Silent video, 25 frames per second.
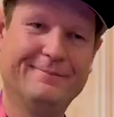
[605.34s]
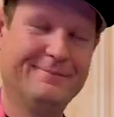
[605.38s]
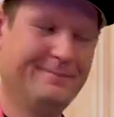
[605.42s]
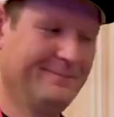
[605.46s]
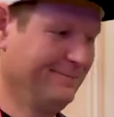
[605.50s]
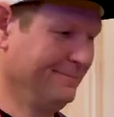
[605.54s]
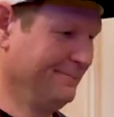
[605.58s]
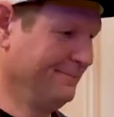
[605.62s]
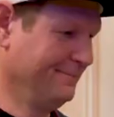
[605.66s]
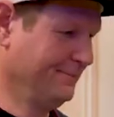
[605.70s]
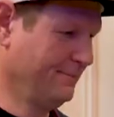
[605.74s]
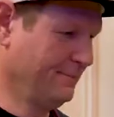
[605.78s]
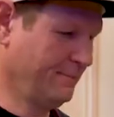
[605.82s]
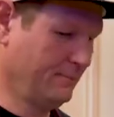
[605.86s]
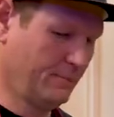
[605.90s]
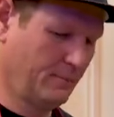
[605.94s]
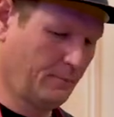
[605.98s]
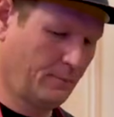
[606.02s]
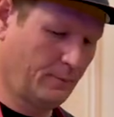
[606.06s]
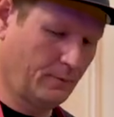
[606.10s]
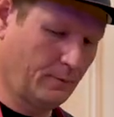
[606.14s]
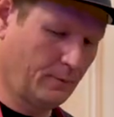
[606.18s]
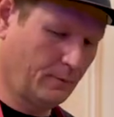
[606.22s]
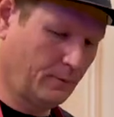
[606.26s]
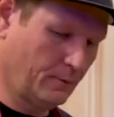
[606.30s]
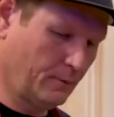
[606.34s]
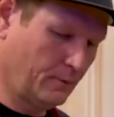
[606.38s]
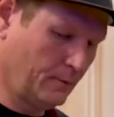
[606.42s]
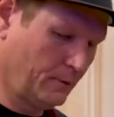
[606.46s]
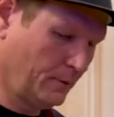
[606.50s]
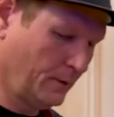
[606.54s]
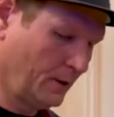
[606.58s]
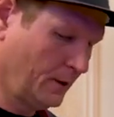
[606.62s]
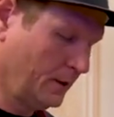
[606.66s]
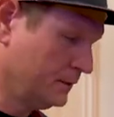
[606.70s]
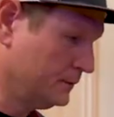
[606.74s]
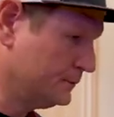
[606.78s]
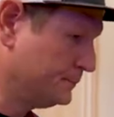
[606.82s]

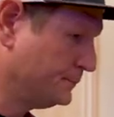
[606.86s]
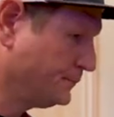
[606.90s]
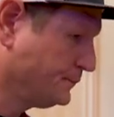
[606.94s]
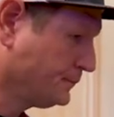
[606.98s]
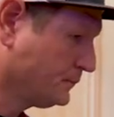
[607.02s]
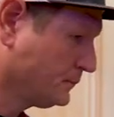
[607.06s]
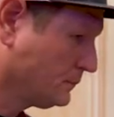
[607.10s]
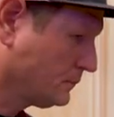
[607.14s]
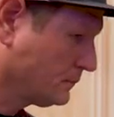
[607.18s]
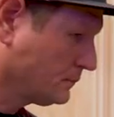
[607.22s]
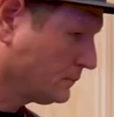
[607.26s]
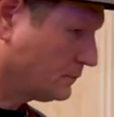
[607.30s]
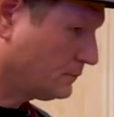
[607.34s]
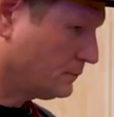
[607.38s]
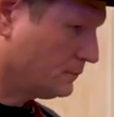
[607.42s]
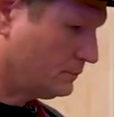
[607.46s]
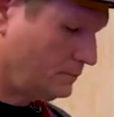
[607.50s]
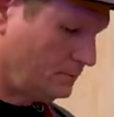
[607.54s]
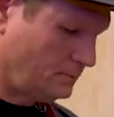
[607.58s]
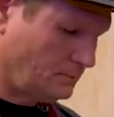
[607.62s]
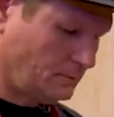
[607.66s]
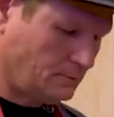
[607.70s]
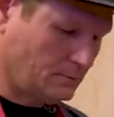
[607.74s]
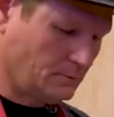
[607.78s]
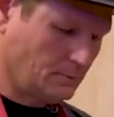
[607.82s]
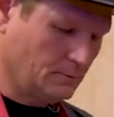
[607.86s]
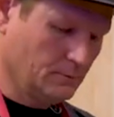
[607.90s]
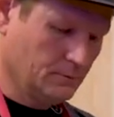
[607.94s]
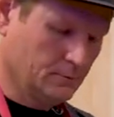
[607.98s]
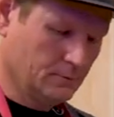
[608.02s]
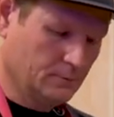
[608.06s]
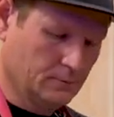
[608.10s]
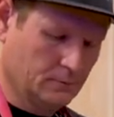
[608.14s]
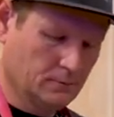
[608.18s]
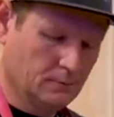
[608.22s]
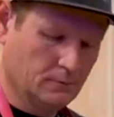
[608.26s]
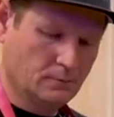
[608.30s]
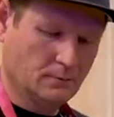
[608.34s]

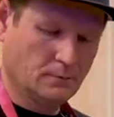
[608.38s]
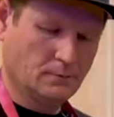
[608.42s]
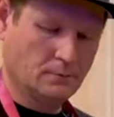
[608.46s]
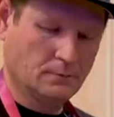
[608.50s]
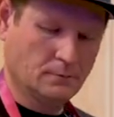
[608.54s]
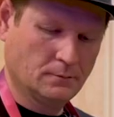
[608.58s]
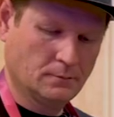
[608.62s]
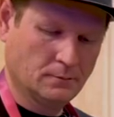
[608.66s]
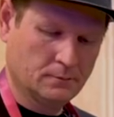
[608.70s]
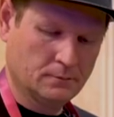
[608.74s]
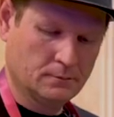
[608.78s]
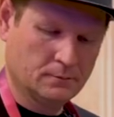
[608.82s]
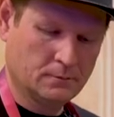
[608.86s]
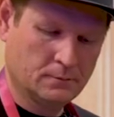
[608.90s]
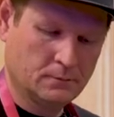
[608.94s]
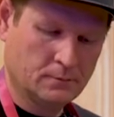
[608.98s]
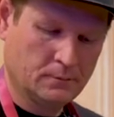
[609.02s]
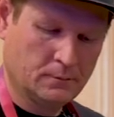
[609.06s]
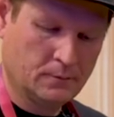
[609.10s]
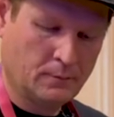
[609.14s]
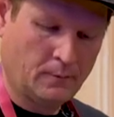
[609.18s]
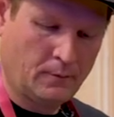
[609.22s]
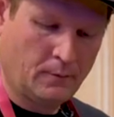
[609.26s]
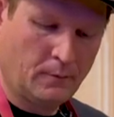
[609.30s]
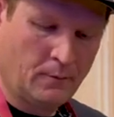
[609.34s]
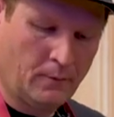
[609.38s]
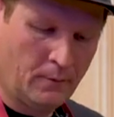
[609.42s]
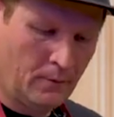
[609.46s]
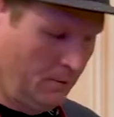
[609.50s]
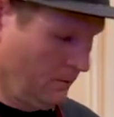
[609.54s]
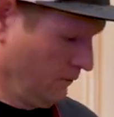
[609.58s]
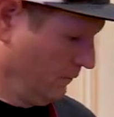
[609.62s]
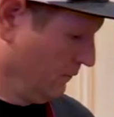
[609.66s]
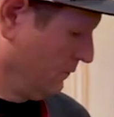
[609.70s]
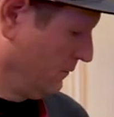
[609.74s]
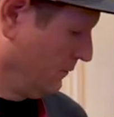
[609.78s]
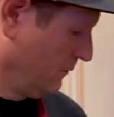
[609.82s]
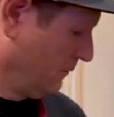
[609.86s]

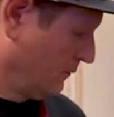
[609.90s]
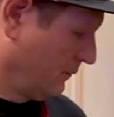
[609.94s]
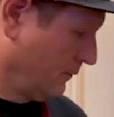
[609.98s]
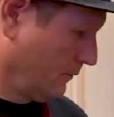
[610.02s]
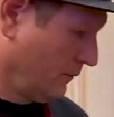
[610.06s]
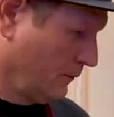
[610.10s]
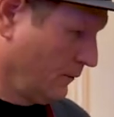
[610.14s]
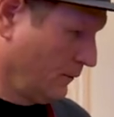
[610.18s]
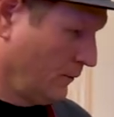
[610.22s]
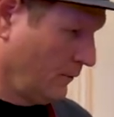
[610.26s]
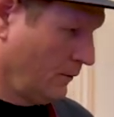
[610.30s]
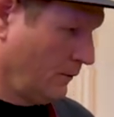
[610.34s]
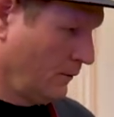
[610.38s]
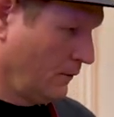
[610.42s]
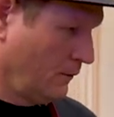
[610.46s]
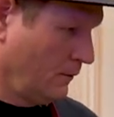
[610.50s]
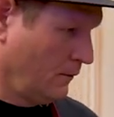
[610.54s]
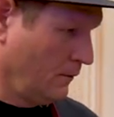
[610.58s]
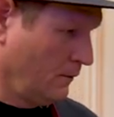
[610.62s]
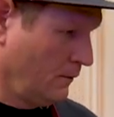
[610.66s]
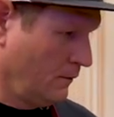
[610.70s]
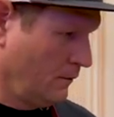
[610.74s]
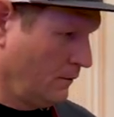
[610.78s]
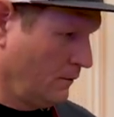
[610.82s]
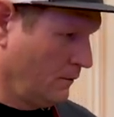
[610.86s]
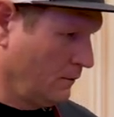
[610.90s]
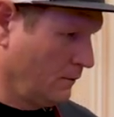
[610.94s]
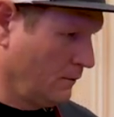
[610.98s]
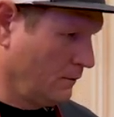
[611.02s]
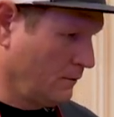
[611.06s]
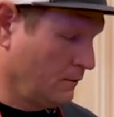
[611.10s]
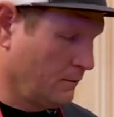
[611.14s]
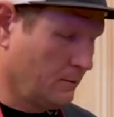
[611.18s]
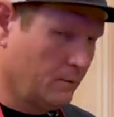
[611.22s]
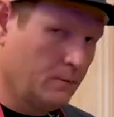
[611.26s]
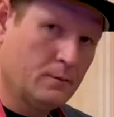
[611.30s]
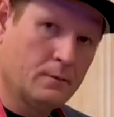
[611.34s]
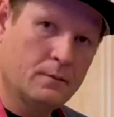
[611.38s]

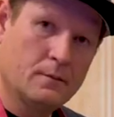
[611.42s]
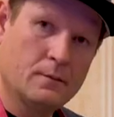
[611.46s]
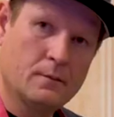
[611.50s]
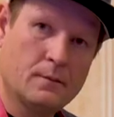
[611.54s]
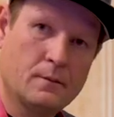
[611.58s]
[no speech]